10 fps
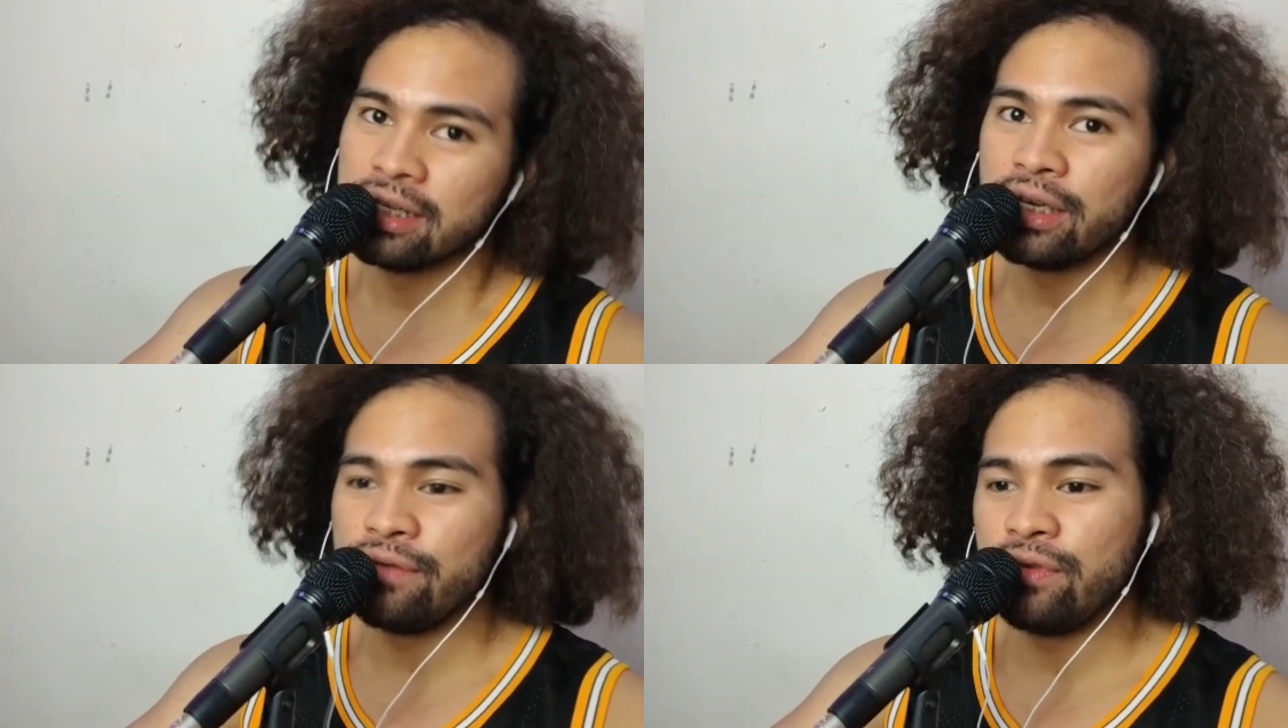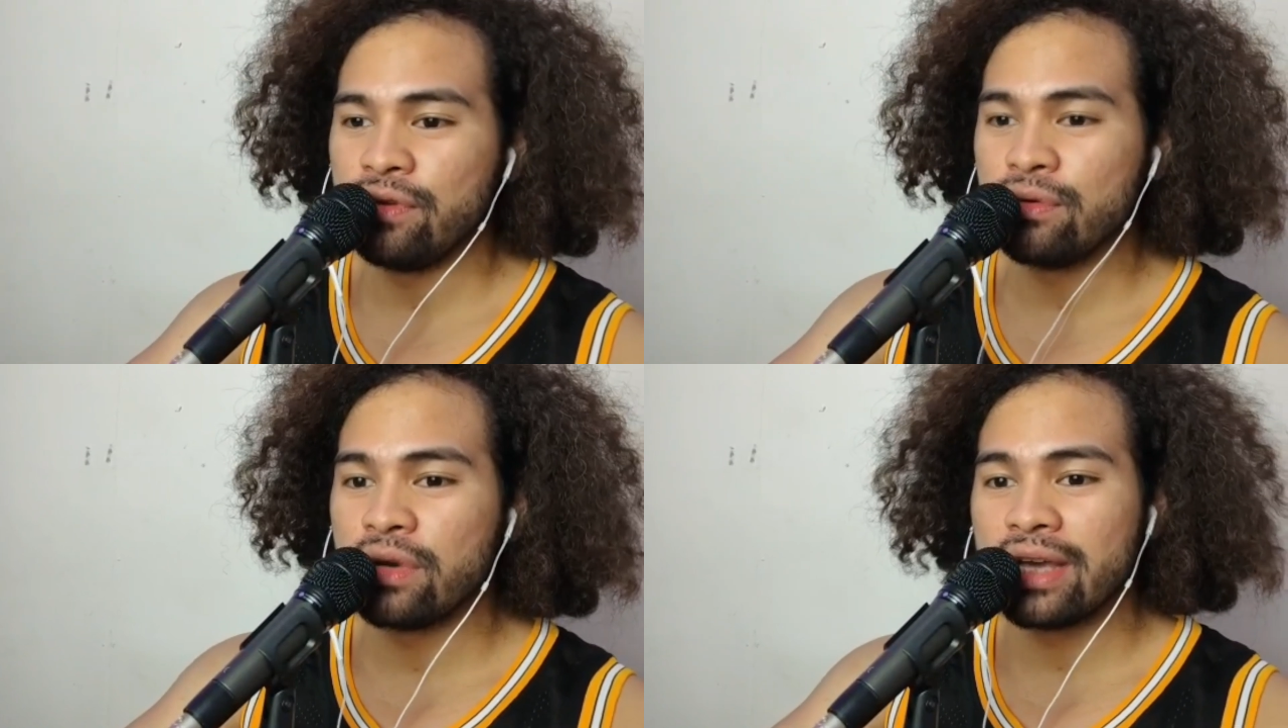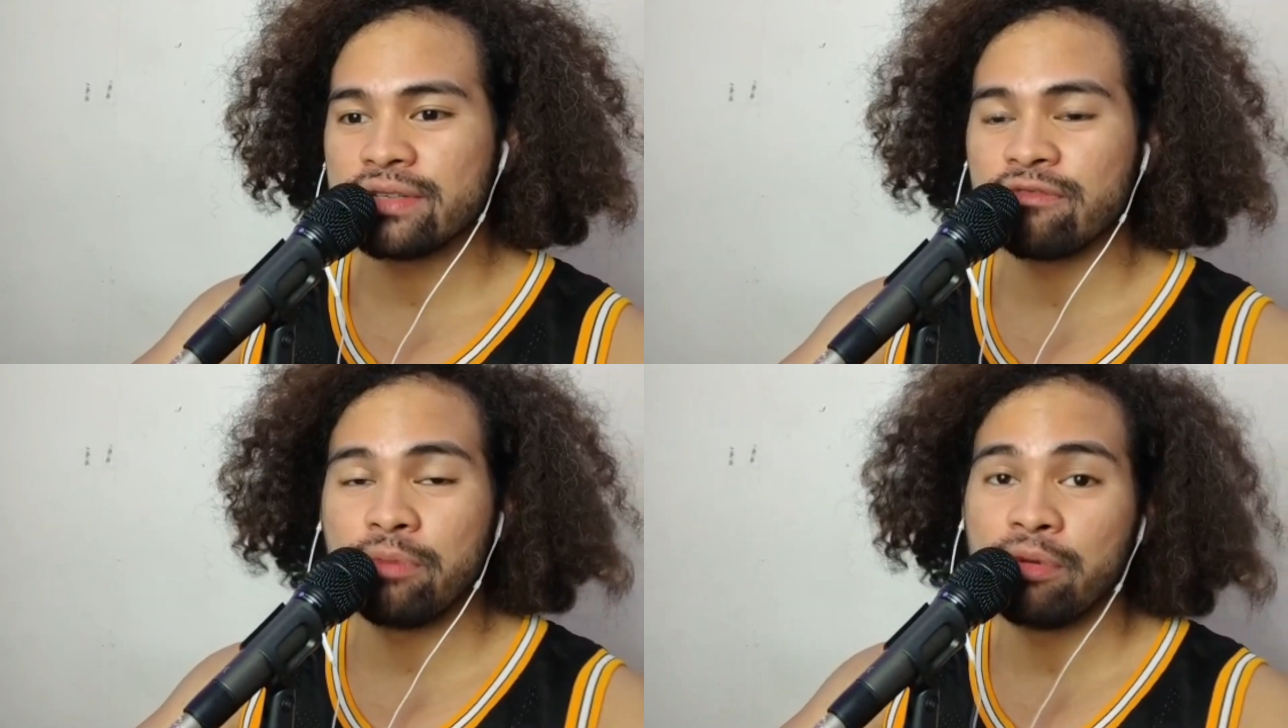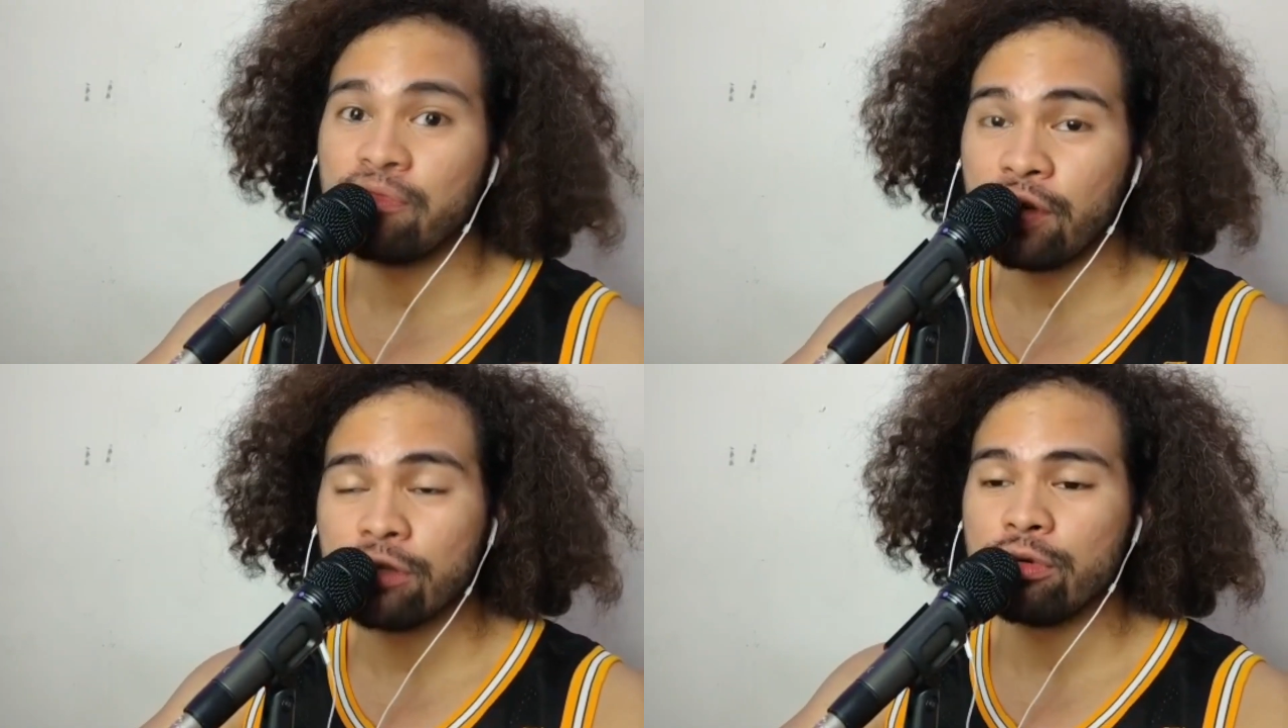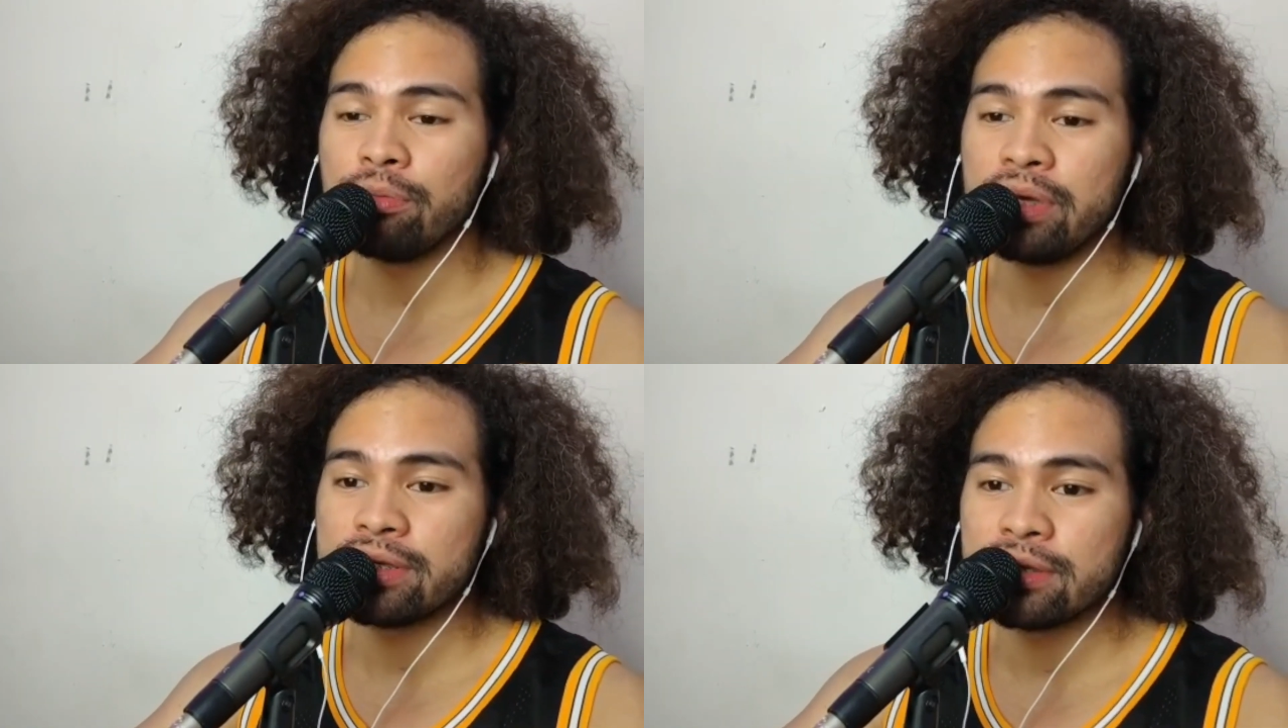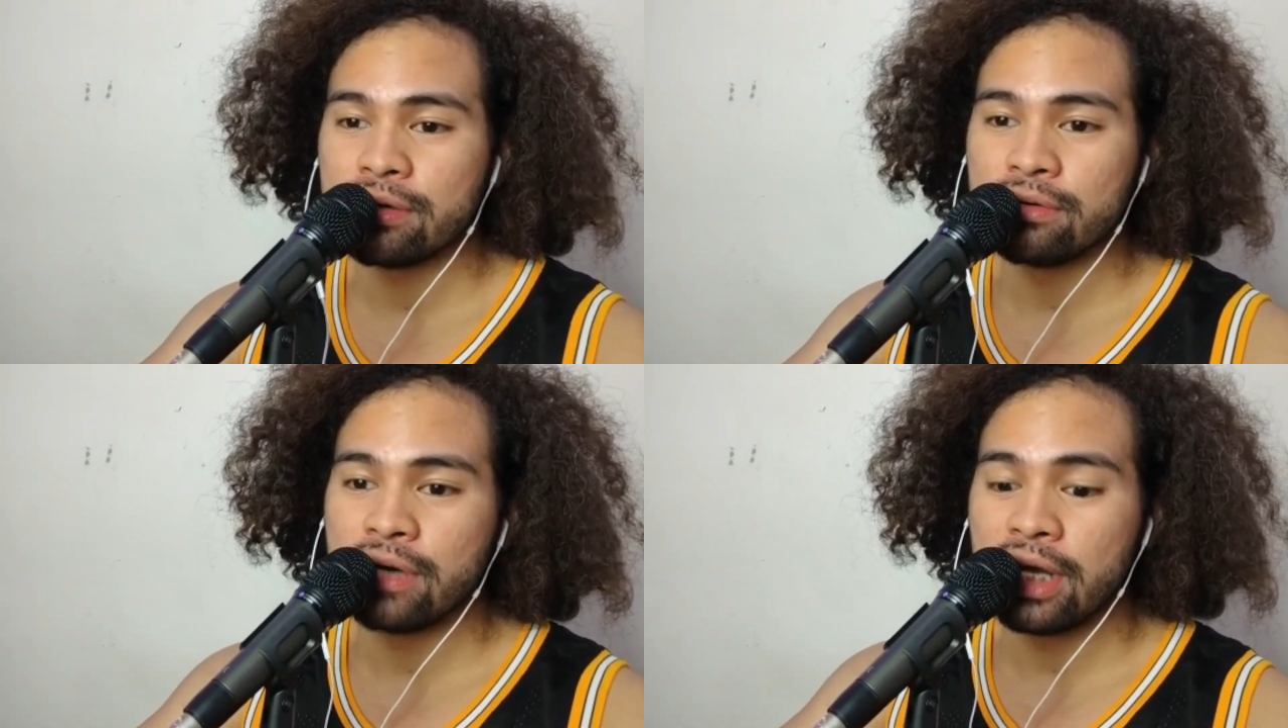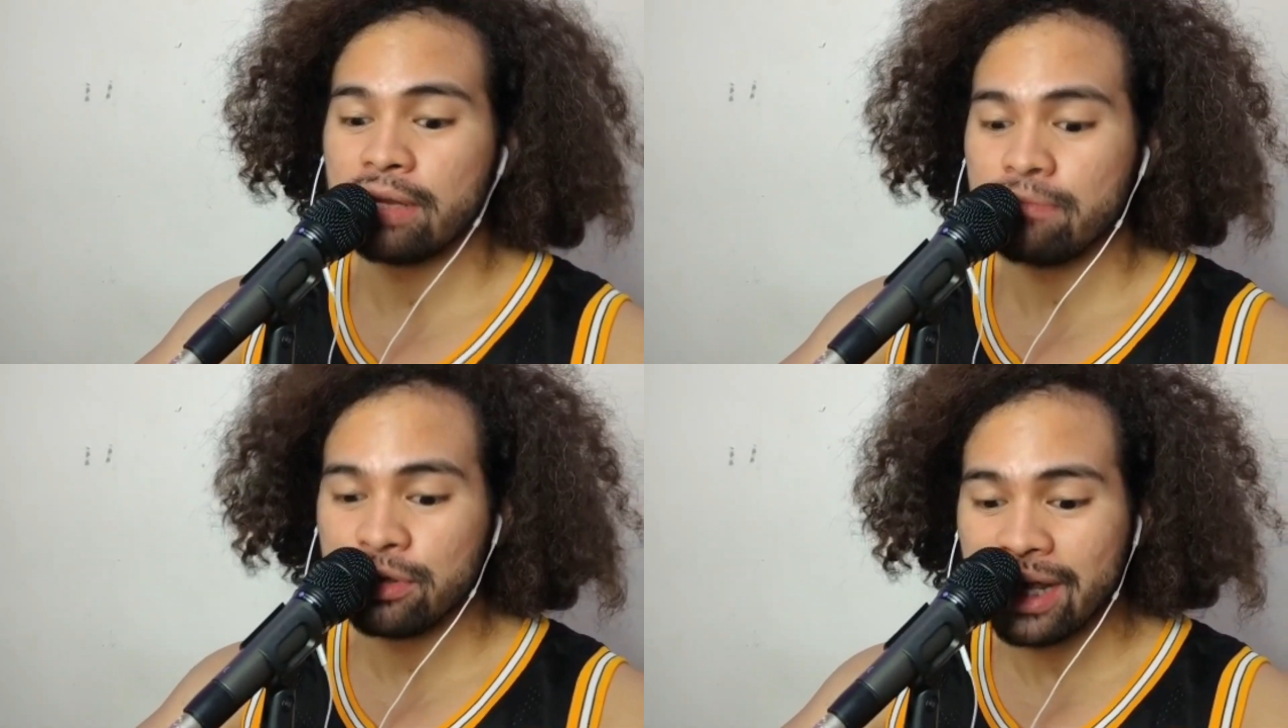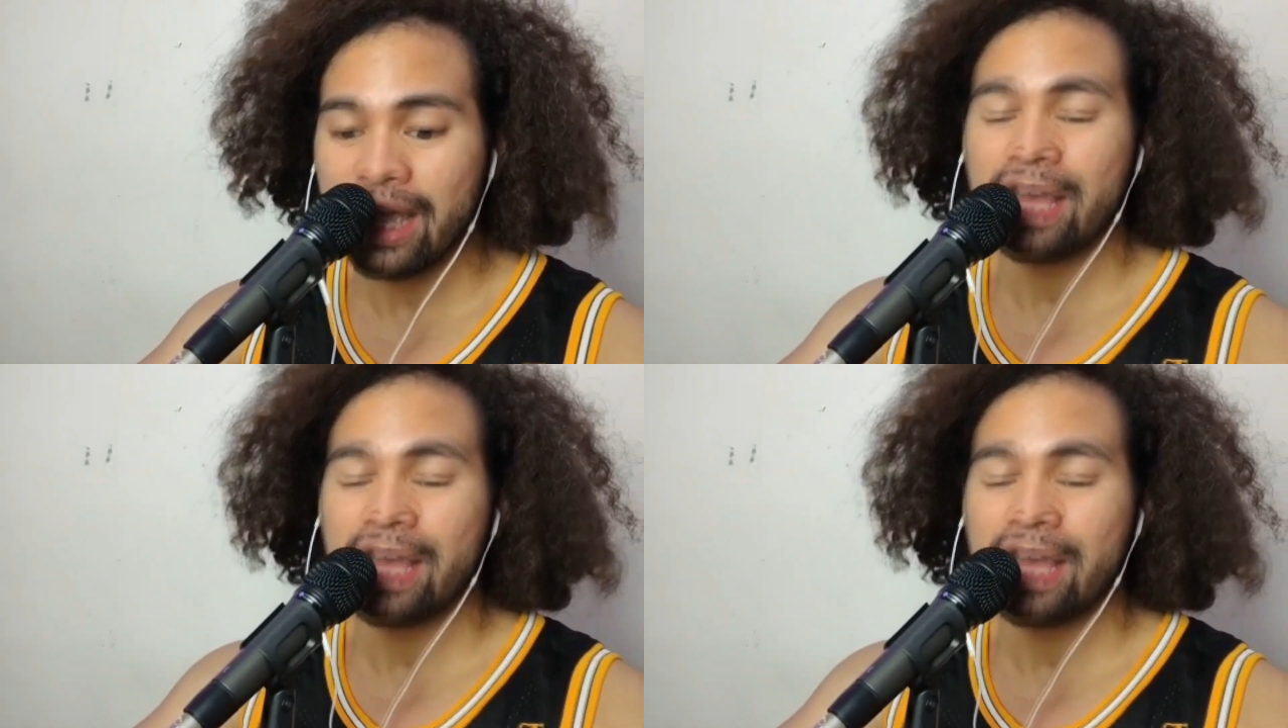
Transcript: if you guys have been following me, so alam nyo na